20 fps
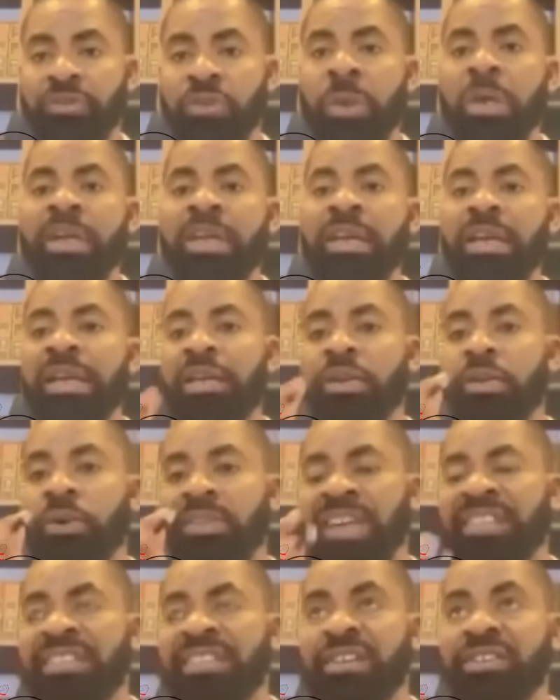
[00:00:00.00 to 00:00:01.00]
So it
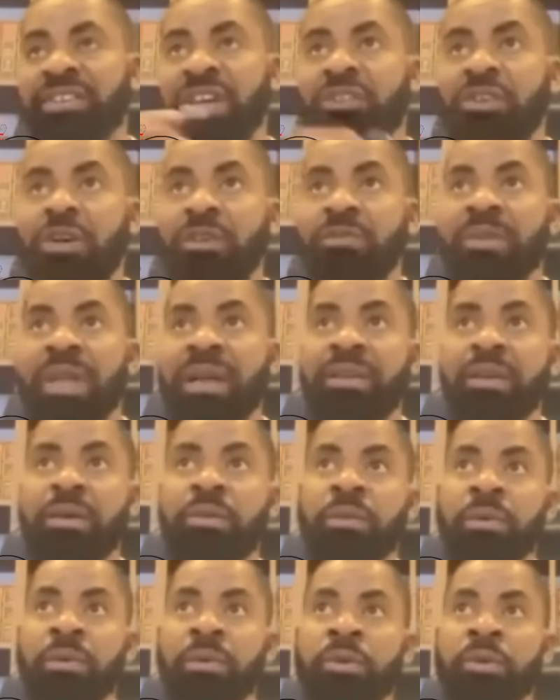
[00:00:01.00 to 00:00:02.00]
was as a result
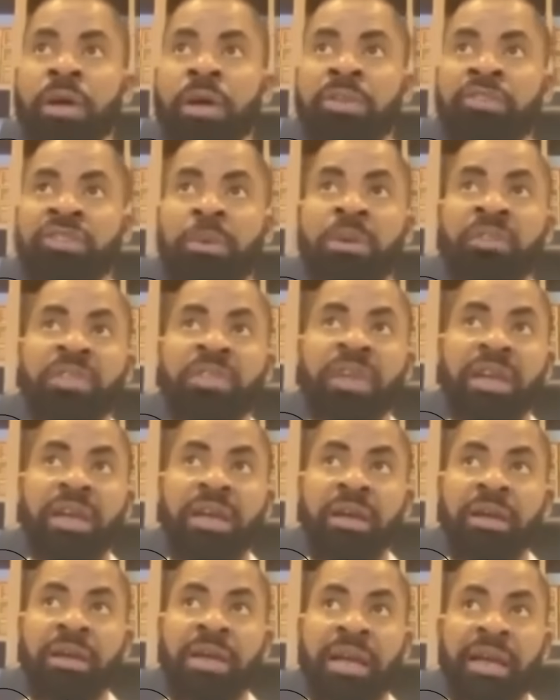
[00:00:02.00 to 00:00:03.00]
of some of
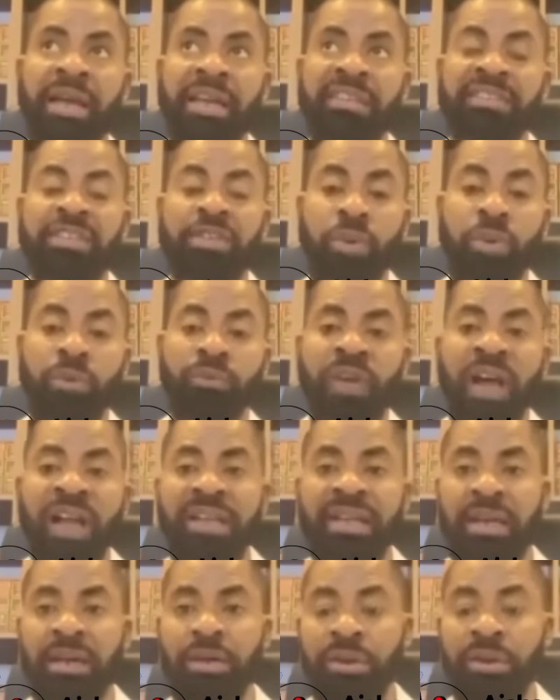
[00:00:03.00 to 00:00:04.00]
the cases we
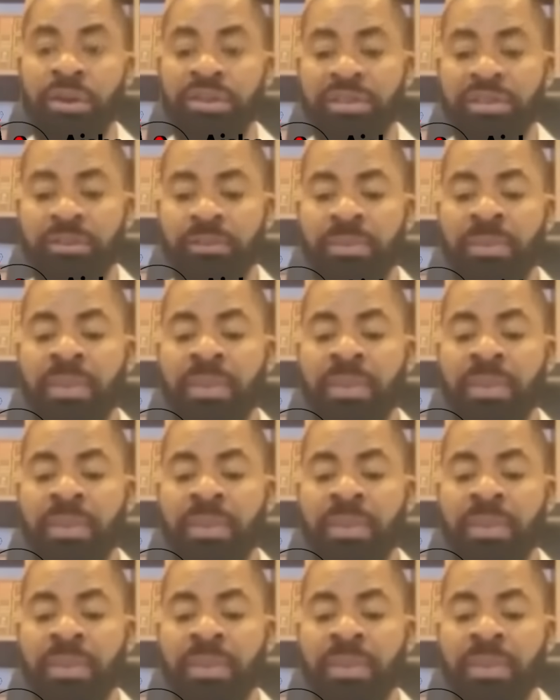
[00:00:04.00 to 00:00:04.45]
filed in court.